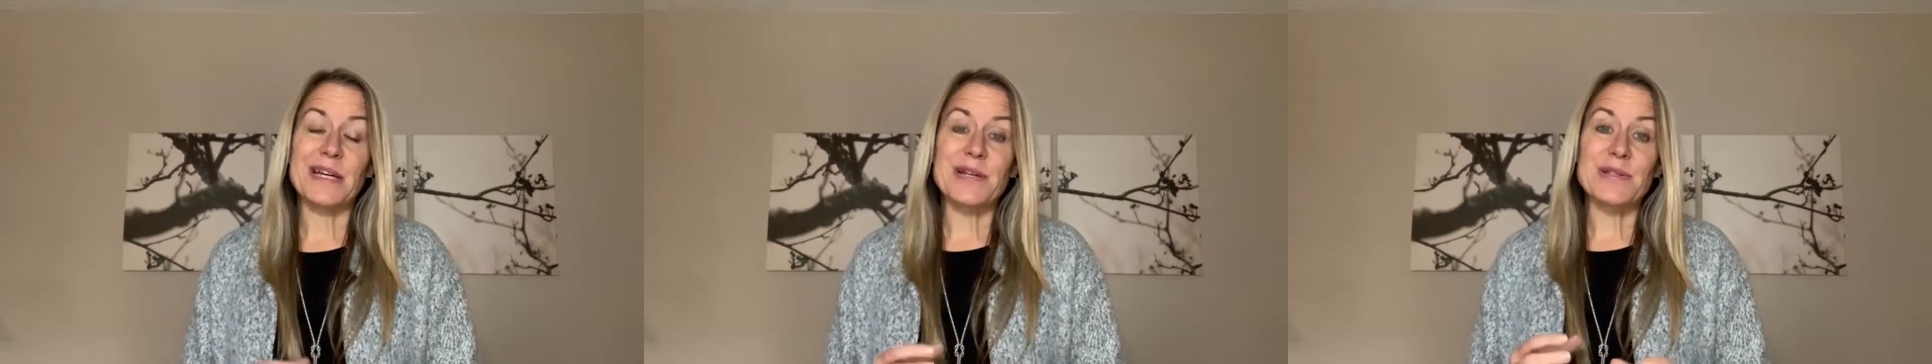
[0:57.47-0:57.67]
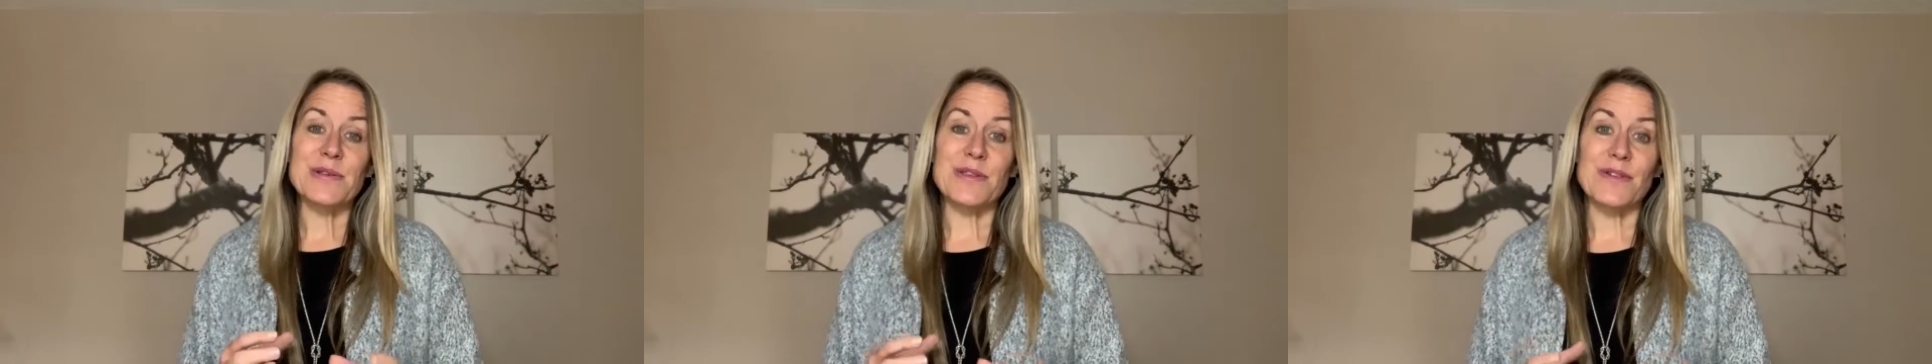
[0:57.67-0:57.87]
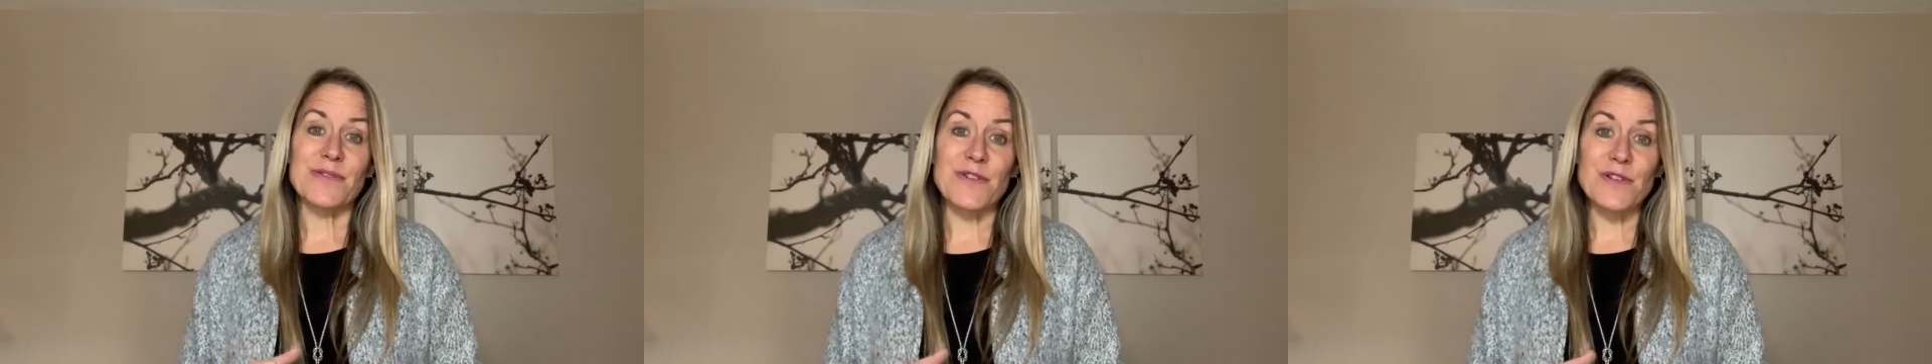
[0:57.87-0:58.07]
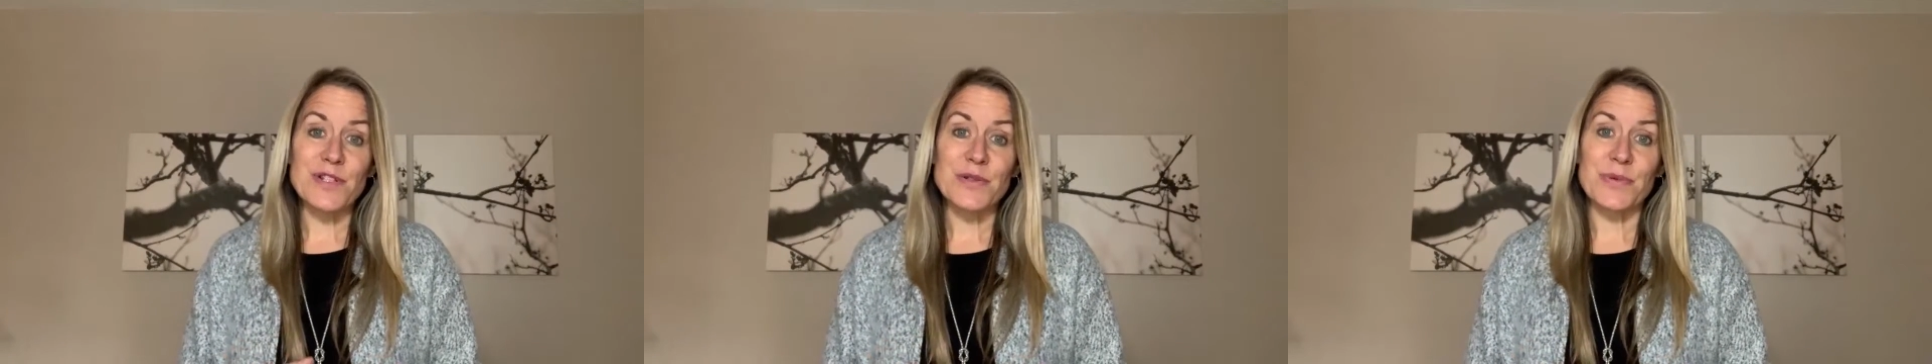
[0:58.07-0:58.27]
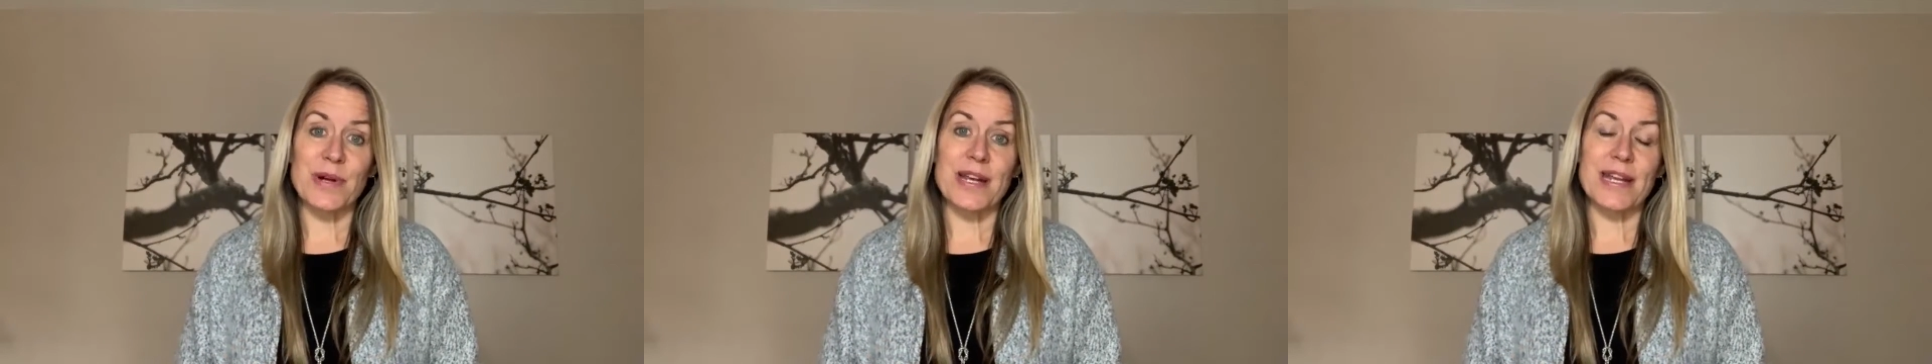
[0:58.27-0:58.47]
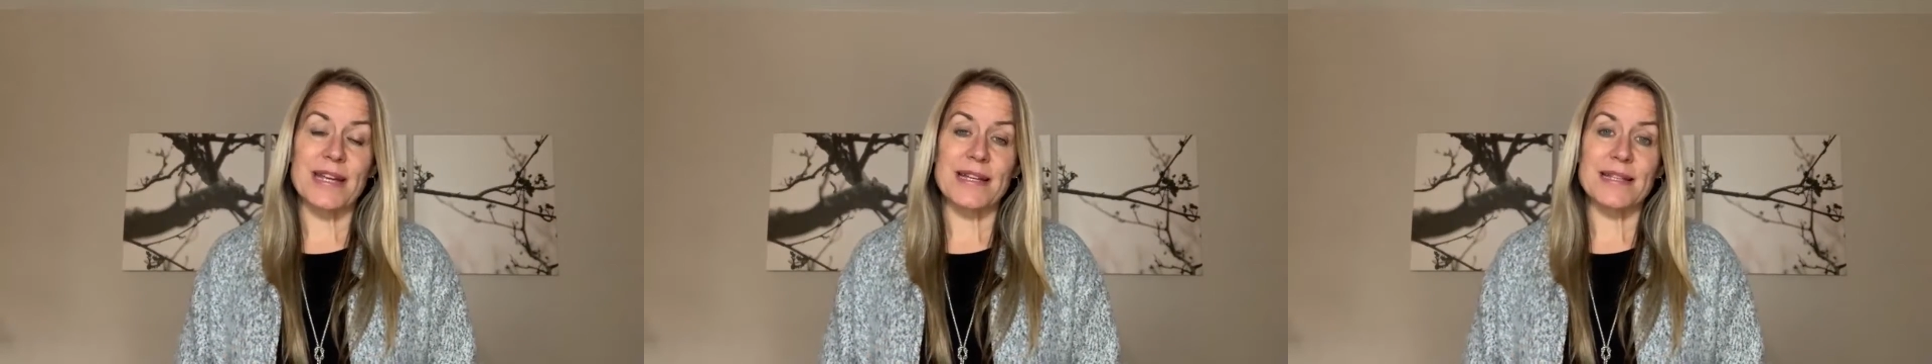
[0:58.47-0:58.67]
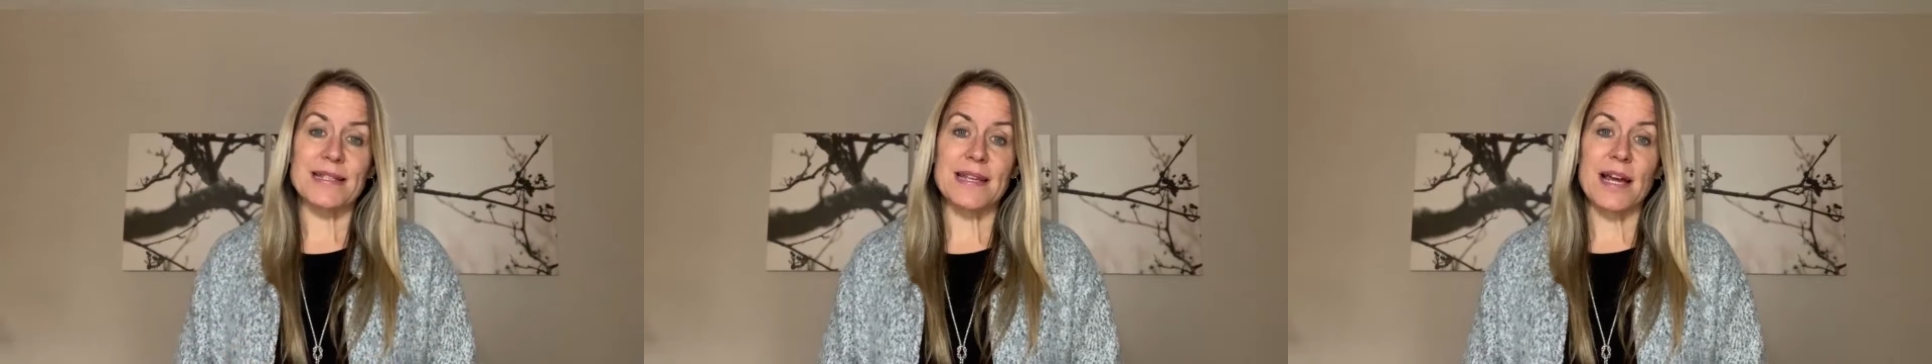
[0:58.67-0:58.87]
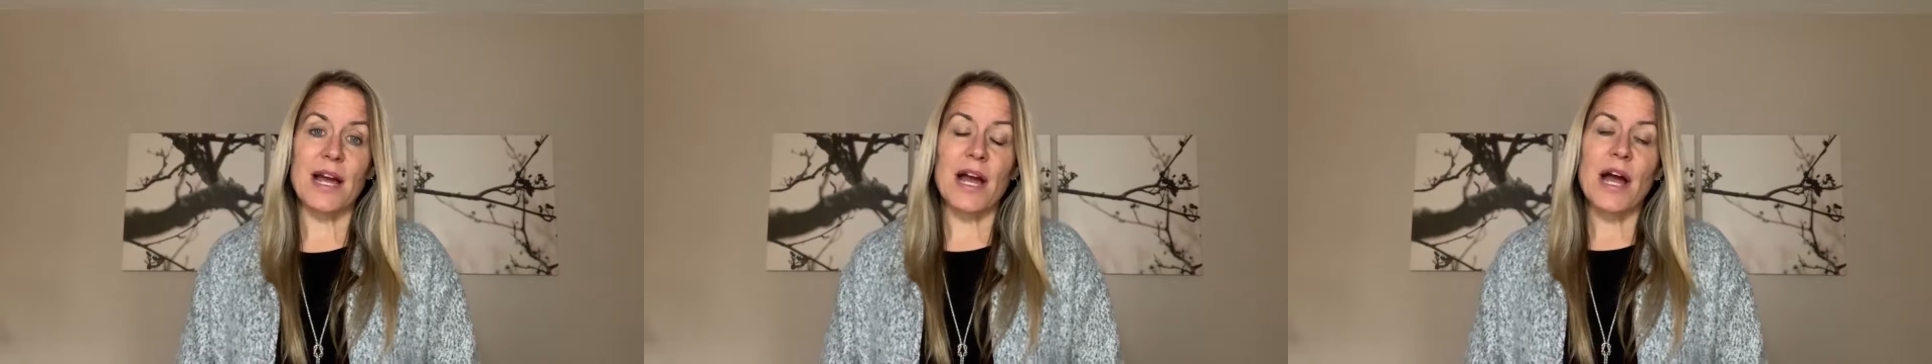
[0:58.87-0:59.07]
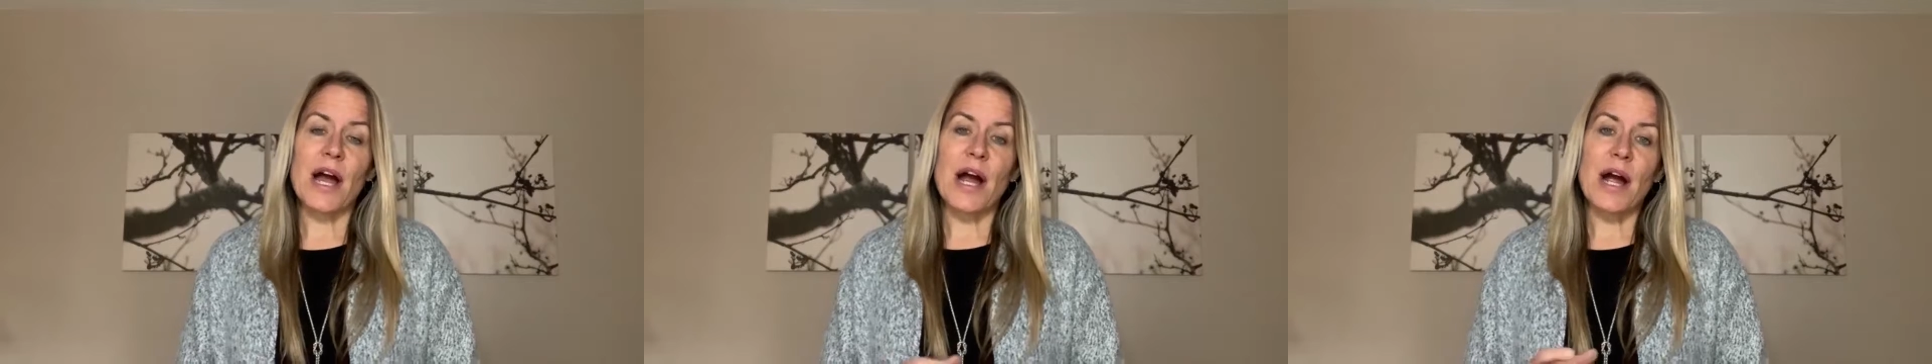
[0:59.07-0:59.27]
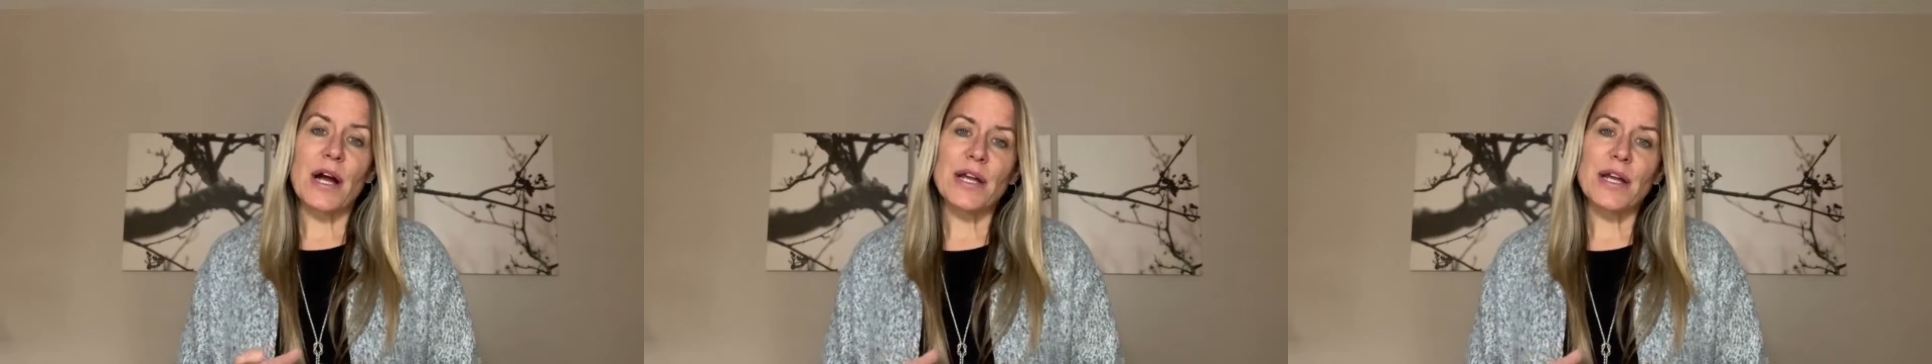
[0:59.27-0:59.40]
So the first one is, are